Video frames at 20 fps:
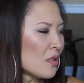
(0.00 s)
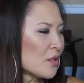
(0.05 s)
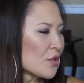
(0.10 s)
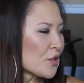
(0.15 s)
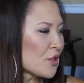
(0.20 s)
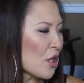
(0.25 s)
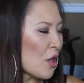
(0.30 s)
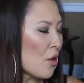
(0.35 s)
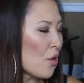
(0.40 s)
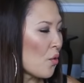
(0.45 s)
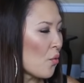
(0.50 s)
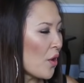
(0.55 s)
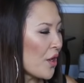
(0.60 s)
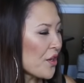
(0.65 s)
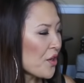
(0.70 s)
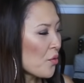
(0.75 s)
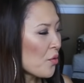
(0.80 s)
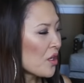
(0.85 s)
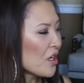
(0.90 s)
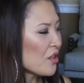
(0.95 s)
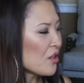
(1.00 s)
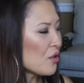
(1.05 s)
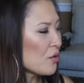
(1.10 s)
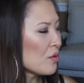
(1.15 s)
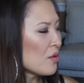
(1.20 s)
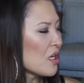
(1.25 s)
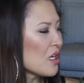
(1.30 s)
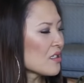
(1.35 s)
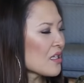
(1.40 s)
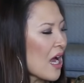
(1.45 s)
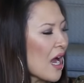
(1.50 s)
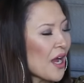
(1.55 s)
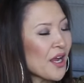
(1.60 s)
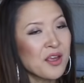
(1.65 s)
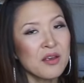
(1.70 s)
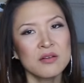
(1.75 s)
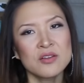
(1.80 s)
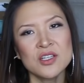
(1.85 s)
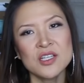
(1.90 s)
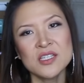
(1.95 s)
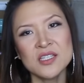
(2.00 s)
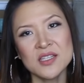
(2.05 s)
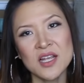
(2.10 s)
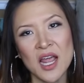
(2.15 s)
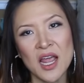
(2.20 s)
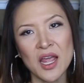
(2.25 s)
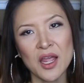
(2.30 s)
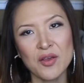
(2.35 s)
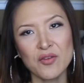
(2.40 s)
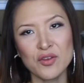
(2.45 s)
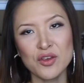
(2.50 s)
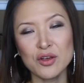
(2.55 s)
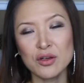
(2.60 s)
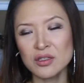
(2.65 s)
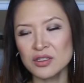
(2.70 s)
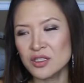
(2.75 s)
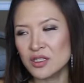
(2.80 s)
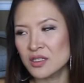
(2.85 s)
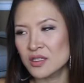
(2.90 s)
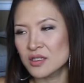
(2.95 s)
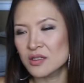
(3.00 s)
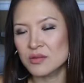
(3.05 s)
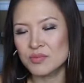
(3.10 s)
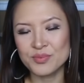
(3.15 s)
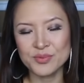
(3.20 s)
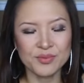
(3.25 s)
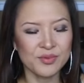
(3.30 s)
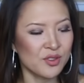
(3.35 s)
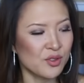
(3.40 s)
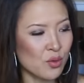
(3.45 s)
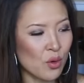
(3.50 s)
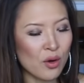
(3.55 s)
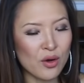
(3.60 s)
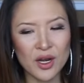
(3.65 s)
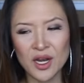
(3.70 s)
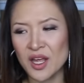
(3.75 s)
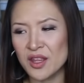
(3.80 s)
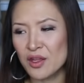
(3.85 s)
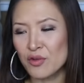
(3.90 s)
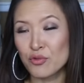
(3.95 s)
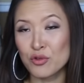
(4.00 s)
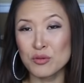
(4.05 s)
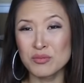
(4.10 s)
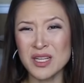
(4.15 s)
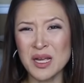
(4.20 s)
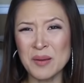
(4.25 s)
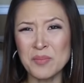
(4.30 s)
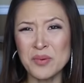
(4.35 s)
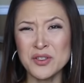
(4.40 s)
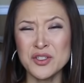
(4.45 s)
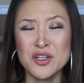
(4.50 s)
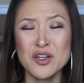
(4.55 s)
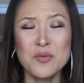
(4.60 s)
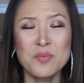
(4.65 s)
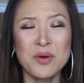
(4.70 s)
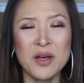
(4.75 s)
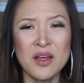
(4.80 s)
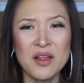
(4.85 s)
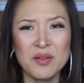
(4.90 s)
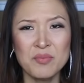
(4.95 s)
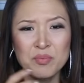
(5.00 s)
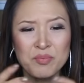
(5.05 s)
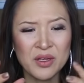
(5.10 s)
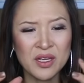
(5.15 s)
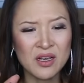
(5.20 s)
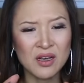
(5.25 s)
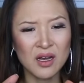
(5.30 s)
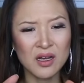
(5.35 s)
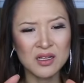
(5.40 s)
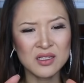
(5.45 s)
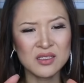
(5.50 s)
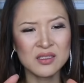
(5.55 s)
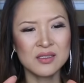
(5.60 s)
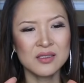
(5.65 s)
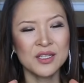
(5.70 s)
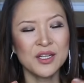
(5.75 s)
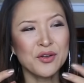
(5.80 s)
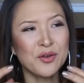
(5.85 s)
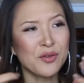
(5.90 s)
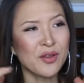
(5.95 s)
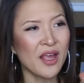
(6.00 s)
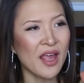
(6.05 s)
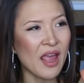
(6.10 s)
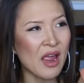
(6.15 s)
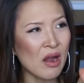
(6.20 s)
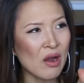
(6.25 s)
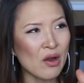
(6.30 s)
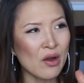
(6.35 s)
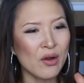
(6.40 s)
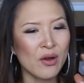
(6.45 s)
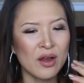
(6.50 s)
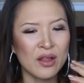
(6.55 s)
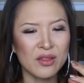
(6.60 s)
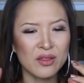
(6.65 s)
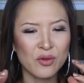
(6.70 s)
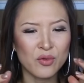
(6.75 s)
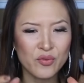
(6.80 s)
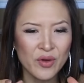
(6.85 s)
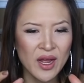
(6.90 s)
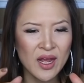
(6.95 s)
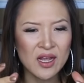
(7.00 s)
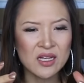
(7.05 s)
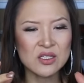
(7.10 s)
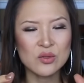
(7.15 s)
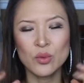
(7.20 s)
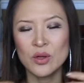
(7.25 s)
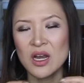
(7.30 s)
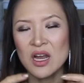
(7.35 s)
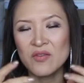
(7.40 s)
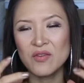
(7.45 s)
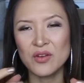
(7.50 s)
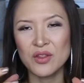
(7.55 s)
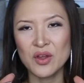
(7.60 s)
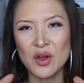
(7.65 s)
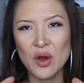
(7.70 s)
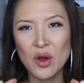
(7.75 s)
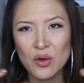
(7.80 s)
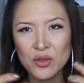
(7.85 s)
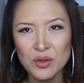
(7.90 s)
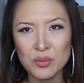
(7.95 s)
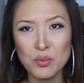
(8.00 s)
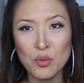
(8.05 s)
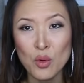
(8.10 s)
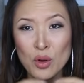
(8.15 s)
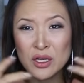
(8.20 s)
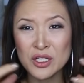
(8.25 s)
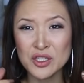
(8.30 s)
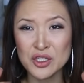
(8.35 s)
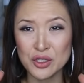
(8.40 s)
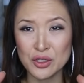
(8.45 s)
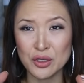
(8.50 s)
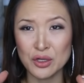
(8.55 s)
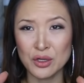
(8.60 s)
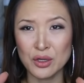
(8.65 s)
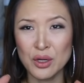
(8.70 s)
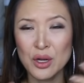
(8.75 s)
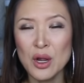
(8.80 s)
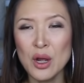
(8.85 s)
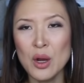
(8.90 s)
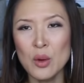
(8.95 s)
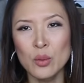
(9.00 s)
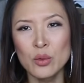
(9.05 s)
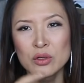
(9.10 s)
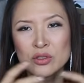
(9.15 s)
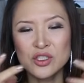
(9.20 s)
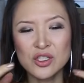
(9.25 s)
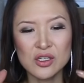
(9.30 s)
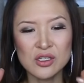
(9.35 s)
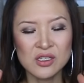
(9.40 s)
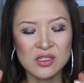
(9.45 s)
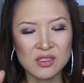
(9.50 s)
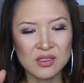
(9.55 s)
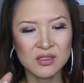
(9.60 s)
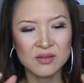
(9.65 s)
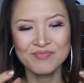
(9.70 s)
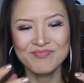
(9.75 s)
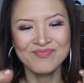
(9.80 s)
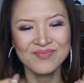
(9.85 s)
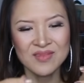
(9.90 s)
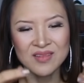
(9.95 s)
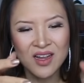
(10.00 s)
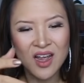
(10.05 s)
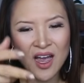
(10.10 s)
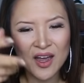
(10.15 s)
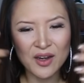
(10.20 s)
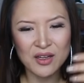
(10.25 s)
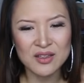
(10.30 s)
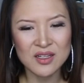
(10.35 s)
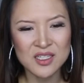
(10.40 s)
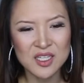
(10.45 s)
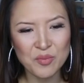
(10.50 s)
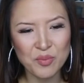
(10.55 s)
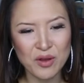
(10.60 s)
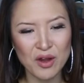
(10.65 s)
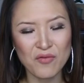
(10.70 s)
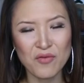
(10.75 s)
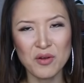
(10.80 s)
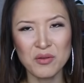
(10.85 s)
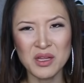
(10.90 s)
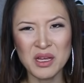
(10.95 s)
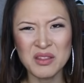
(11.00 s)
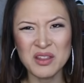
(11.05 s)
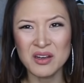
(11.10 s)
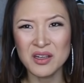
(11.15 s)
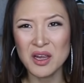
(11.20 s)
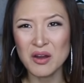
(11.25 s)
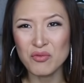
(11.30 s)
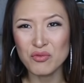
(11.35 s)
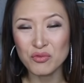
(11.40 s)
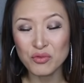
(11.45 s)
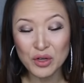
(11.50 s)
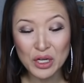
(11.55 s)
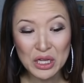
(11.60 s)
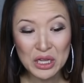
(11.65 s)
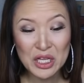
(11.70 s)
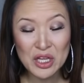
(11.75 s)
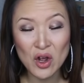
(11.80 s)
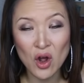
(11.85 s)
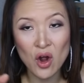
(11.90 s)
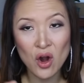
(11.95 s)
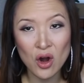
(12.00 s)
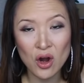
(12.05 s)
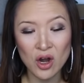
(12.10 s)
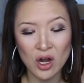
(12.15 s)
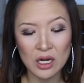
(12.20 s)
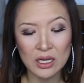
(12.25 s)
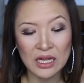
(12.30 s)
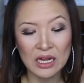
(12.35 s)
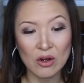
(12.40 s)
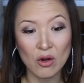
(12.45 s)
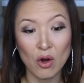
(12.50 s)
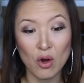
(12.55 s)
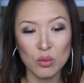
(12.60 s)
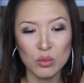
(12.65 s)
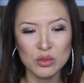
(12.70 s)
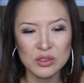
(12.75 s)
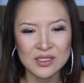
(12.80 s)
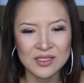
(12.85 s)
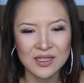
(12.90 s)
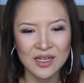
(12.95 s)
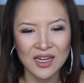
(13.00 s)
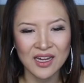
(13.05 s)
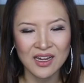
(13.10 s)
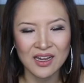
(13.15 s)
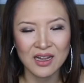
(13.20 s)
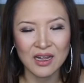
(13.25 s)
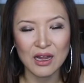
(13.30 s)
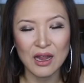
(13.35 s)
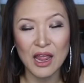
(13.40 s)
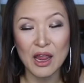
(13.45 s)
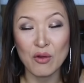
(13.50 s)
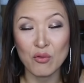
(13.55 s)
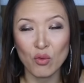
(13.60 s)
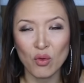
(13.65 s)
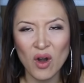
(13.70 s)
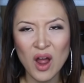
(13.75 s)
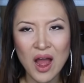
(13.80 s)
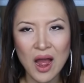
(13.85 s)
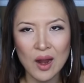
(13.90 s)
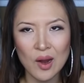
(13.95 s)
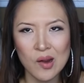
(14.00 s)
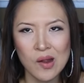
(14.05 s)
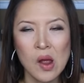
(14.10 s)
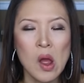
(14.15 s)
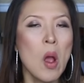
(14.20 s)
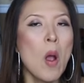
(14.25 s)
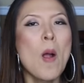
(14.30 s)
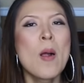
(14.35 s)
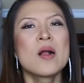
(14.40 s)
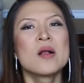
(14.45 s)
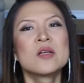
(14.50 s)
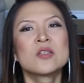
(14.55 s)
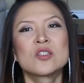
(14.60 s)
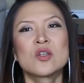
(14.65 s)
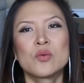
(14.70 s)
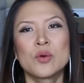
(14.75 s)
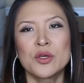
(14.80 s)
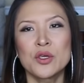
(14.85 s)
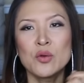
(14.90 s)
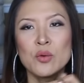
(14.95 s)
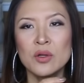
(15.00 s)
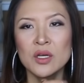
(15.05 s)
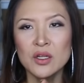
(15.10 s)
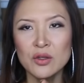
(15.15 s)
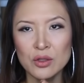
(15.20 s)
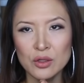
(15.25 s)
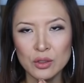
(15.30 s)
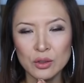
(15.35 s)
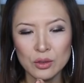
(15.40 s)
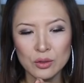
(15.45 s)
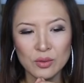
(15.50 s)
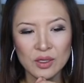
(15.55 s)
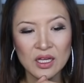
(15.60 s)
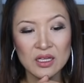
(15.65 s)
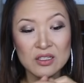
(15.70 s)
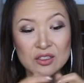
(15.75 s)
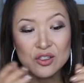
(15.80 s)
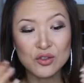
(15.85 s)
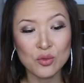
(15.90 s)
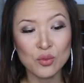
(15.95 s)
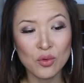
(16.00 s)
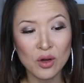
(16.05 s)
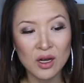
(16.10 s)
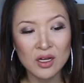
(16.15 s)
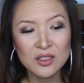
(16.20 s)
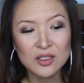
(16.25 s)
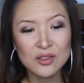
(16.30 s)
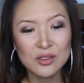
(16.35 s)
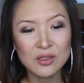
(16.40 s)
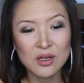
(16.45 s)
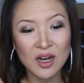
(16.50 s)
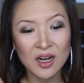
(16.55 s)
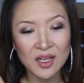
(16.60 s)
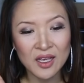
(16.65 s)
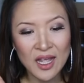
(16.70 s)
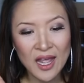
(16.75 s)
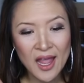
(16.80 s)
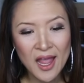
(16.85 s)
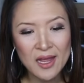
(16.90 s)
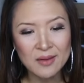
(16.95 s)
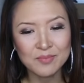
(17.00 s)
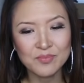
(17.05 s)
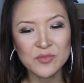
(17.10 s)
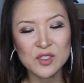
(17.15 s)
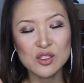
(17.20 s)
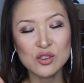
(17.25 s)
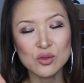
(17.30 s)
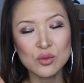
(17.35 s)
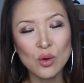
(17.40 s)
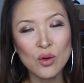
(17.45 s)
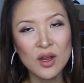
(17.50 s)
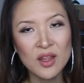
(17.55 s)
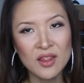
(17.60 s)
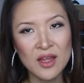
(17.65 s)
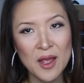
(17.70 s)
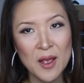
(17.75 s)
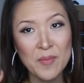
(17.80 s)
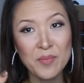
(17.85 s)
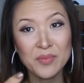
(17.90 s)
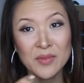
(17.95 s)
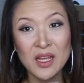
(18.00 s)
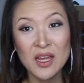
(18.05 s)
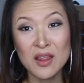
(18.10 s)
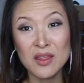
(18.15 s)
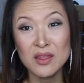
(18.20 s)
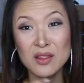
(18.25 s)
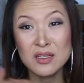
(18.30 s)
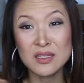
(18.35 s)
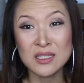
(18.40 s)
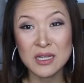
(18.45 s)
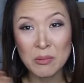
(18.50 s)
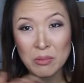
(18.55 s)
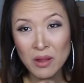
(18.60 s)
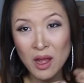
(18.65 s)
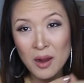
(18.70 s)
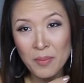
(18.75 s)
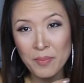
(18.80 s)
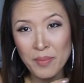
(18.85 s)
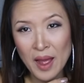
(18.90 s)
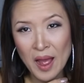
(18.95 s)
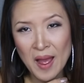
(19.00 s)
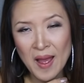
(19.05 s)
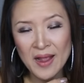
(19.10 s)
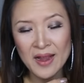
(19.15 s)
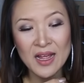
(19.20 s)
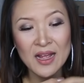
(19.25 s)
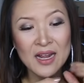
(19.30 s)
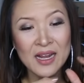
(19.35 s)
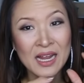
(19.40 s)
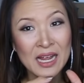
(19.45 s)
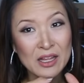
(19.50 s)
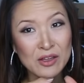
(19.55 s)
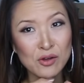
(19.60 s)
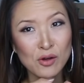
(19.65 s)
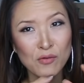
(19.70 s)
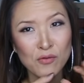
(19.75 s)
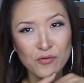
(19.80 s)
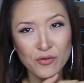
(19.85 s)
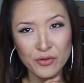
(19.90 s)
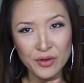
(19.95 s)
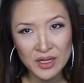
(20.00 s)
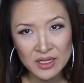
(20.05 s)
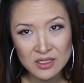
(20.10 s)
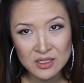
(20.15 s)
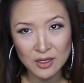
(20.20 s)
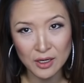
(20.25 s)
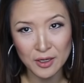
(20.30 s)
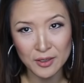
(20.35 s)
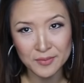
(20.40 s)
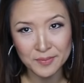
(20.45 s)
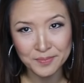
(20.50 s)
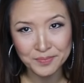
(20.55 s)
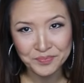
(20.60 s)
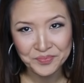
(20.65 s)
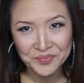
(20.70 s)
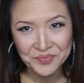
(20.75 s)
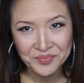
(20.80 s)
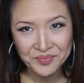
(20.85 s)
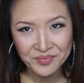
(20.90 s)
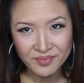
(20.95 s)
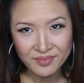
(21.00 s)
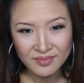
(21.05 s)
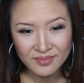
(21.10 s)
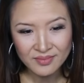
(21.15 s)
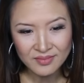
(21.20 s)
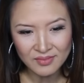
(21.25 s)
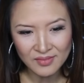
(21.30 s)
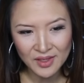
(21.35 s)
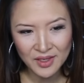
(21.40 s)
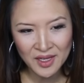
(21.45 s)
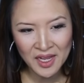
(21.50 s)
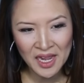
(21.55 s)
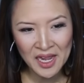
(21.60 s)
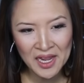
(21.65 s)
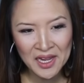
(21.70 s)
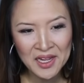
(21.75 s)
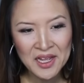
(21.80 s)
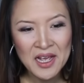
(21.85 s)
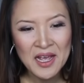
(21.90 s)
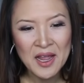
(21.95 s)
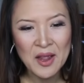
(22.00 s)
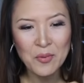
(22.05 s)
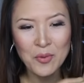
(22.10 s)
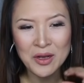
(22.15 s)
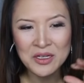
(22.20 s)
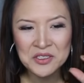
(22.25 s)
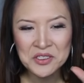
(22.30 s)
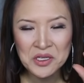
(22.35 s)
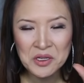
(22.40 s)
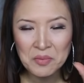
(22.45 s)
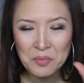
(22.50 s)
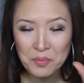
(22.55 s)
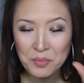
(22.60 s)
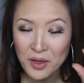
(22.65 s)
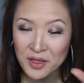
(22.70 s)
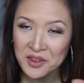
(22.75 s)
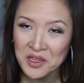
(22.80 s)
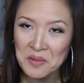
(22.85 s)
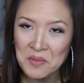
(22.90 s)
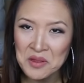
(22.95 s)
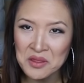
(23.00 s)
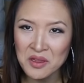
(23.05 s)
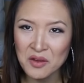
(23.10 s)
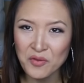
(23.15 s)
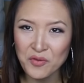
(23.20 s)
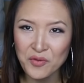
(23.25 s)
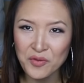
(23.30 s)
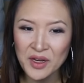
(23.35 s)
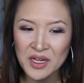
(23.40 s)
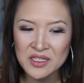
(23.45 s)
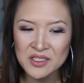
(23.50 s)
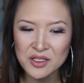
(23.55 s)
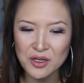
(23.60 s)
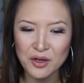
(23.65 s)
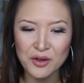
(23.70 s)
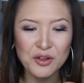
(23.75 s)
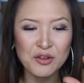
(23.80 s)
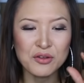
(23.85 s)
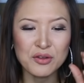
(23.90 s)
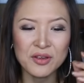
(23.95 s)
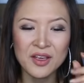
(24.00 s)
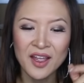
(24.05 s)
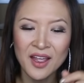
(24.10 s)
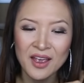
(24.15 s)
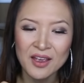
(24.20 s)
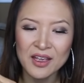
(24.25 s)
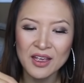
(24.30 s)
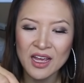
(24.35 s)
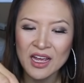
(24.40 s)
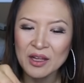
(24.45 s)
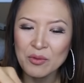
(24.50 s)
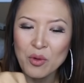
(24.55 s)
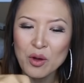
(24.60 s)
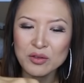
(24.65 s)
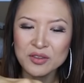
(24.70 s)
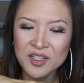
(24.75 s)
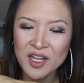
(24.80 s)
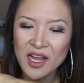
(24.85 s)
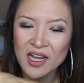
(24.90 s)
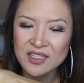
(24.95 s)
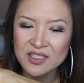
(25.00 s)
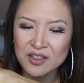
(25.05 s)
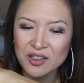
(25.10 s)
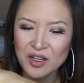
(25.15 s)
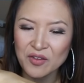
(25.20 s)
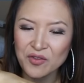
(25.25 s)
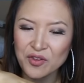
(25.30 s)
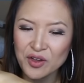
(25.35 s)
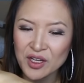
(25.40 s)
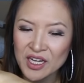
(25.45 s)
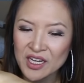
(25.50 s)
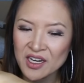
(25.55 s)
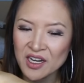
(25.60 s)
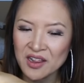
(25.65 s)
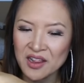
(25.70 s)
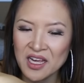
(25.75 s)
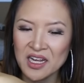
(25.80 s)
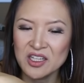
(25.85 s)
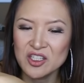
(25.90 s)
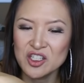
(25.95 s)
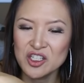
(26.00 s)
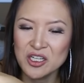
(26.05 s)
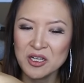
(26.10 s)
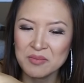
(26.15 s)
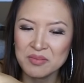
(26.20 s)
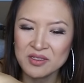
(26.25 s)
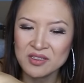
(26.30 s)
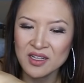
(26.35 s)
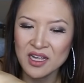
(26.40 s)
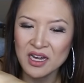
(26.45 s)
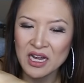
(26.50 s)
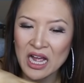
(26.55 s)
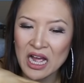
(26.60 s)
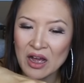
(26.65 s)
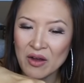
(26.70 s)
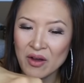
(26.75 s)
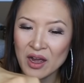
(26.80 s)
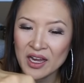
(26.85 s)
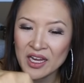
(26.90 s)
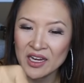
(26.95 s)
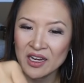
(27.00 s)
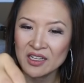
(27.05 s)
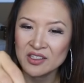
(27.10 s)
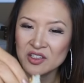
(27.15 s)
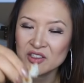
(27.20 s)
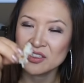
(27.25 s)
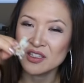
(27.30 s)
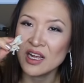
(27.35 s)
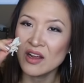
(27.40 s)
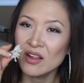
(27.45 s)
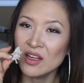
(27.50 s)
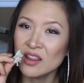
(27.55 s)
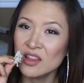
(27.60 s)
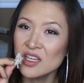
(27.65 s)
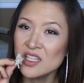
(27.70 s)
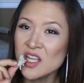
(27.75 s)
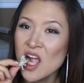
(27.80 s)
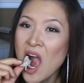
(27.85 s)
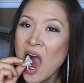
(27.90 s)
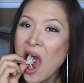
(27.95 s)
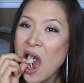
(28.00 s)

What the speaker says: So what you wanna do is, I usually say, you could just store it in the room temperature, but because, you know, the air and the rice, whatever, the moisture will just kind of disappear from them. They'll get really hard, like almost like a rock. So what you want to do is you want to, again, store them in the Ziploc bag in your freezer, okay? And once you put them in the freezer, it won't taste good if you eat it like chips, like how I eat it just now, like this.